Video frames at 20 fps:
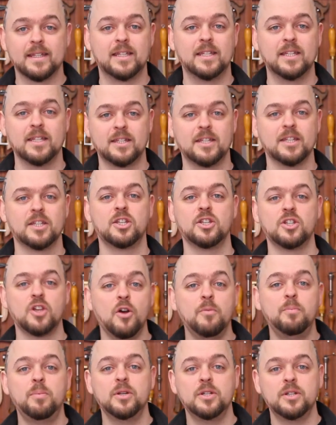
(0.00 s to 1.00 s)
Th this has
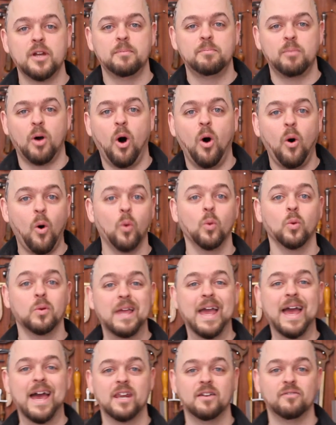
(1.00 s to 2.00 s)
opened up a whole
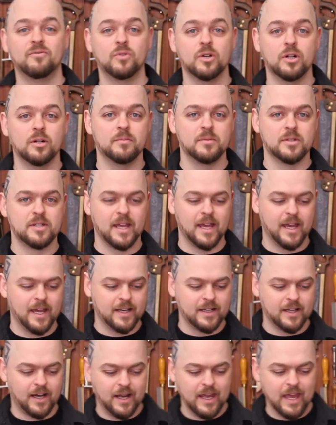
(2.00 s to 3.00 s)
can of worms,
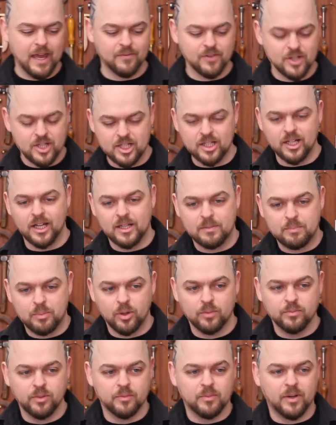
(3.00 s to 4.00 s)
and I have a slight
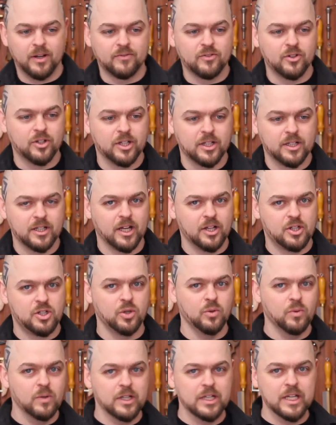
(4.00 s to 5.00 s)
problem. I've got a, a
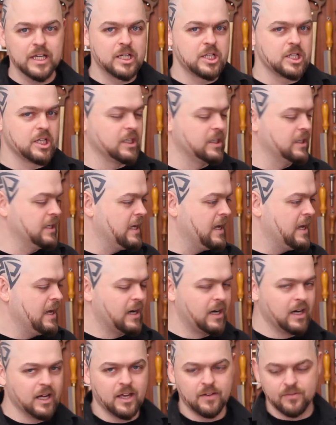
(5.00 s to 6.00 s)
tool addiction,
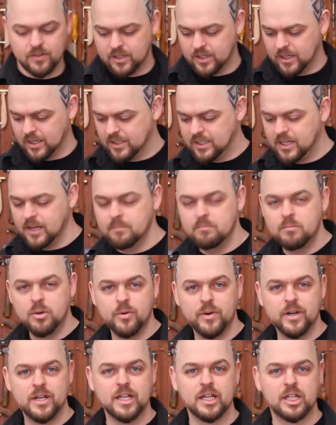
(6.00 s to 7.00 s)
I have a, a
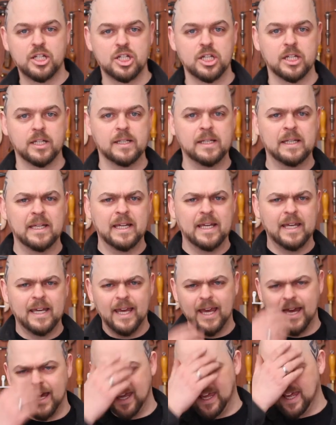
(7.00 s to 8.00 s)
timber addiction,
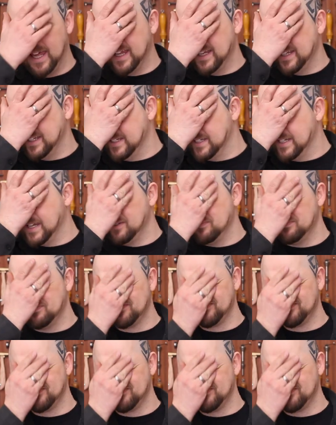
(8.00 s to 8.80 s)
and uh,